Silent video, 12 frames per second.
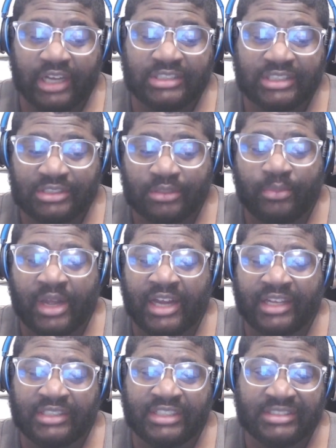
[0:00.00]
I'd see
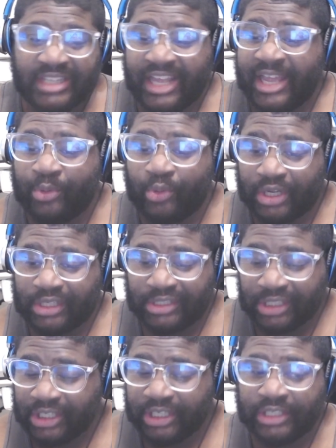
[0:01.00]
somebody disable a
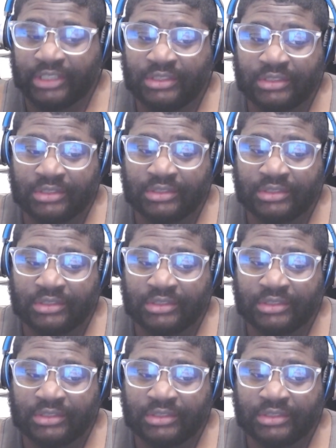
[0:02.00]
gun